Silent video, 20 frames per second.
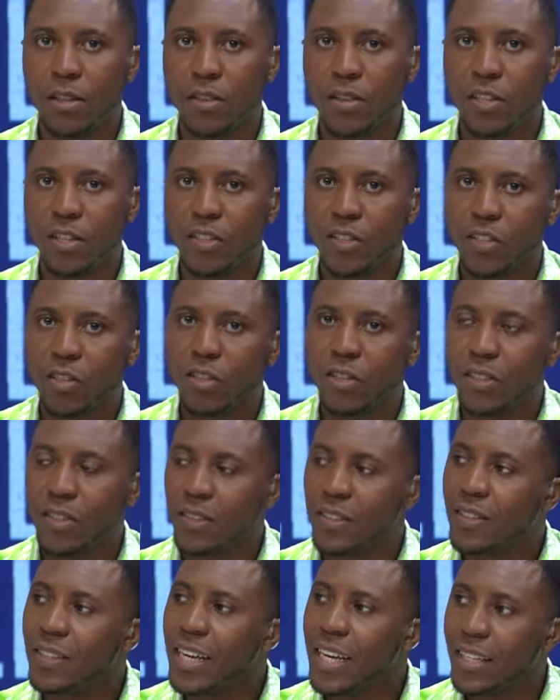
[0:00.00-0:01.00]
the
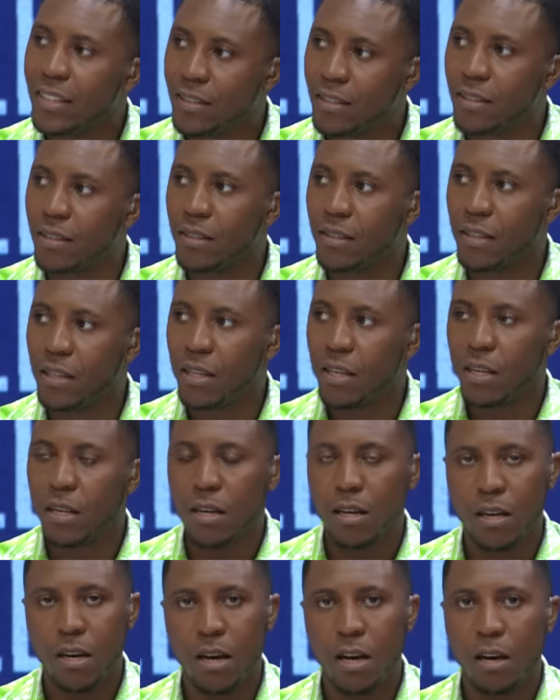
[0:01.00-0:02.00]
success
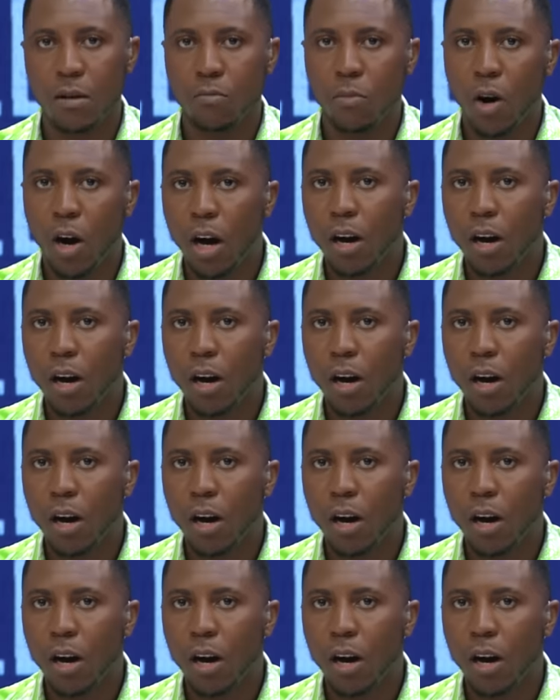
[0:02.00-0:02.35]
um,